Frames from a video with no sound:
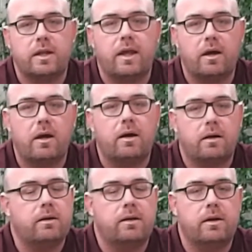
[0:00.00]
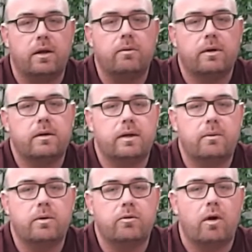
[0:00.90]
They
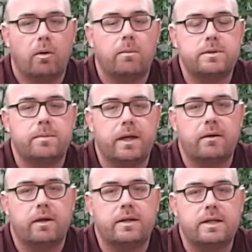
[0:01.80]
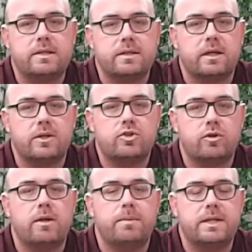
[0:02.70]
will grow up to be a decent sized
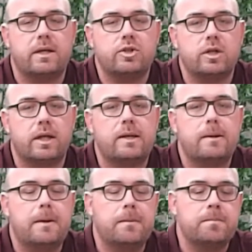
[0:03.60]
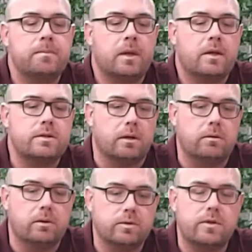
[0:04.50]
tree potentially. So
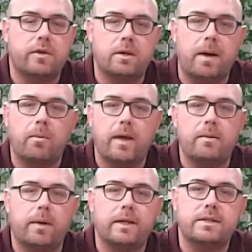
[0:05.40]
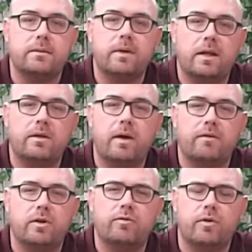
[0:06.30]
also think about where you're planting them, that they do
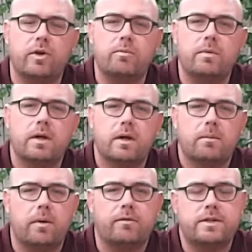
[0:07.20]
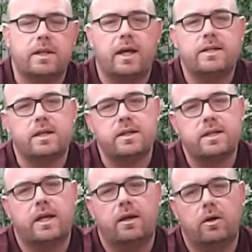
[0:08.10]
have enough room, but obviously that is going to
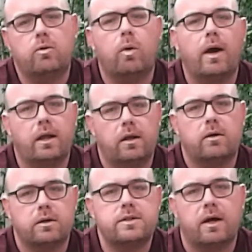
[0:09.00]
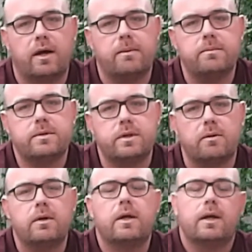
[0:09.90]
take quite a long time.
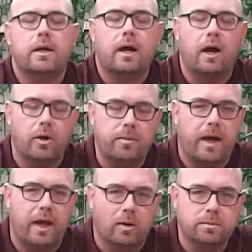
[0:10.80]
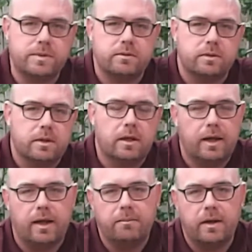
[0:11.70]
So I hope that helps,
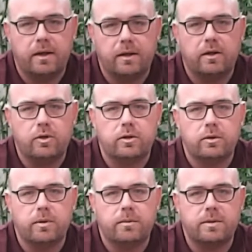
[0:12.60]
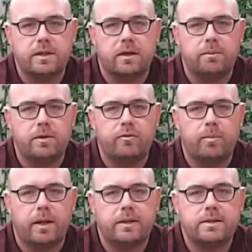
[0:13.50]
and good luck with them, because they are beautiful
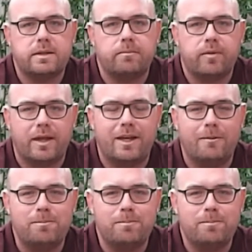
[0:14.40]
plants. So thank you.